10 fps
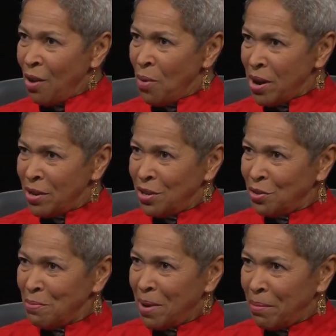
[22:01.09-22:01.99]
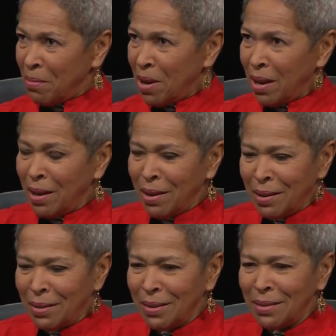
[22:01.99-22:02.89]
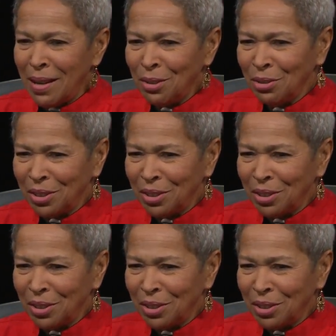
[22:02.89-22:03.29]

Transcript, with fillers: I wanted to do my, my uh, doctoral